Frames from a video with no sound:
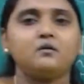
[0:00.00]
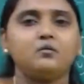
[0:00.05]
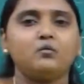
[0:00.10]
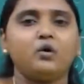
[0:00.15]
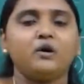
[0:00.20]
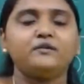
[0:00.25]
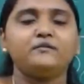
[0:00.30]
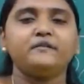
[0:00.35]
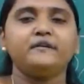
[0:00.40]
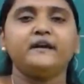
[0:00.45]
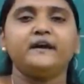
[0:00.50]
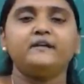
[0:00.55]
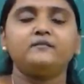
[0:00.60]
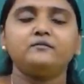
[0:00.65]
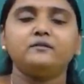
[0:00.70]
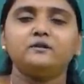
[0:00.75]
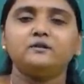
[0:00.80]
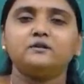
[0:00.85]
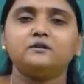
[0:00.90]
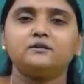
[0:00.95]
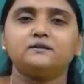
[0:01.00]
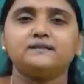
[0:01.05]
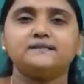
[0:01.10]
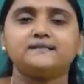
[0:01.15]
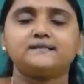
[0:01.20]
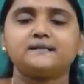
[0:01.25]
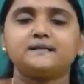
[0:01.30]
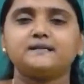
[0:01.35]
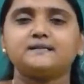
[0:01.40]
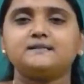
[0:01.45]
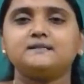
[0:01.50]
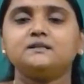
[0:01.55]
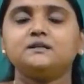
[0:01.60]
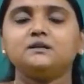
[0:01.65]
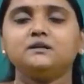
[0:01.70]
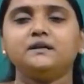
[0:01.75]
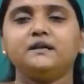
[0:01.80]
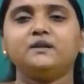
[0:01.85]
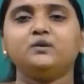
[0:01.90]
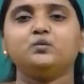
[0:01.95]
what we have discussed:
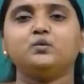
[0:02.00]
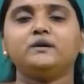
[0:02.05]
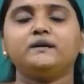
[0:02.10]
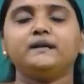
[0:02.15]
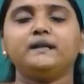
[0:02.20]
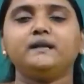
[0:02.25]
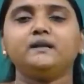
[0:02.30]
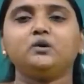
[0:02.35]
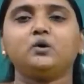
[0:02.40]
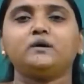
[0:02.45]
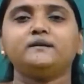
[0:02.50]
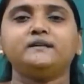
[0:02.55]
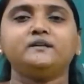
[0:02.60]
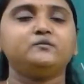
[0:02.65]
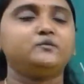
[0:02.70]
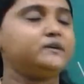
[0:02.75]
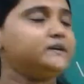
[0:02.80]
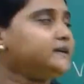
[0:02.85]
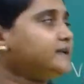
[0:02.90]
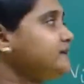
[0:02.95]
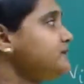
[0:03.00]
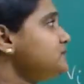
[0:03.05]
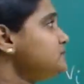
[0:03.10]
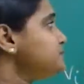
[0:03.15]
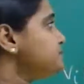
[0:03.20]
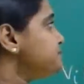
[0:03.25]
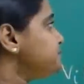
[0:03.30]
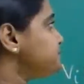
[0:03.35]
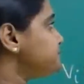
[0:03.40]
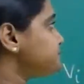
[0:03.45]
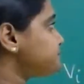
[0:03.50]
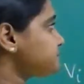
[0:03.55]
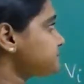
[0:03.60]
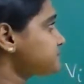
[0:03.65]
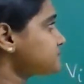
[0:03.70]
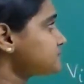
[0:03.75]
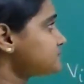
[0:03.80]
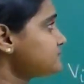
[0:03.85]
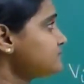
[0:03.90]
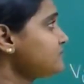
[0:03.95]
inverting, non-inverting,
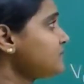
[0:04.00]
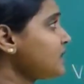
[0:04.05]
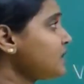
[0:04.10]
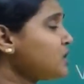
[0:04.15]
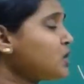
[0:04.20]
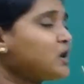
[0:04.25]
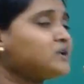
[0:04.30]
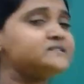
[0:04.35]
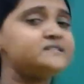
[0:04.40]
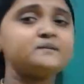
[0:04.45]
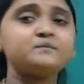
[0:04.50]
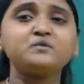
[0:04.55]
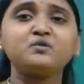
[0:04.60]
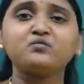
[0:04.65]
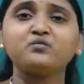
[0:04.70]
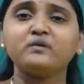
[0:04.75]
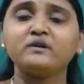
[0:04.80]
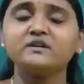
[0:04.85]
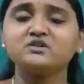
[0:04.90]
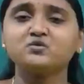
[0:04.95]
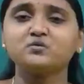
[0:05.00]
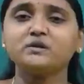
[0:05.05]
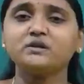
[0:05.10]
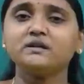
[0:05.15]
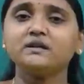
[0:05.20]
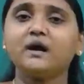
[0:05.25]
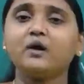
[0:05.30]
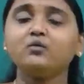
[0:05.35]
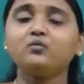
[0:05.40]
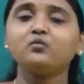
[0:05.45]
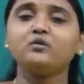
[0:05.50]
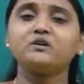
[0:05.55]
concept of virtual ground,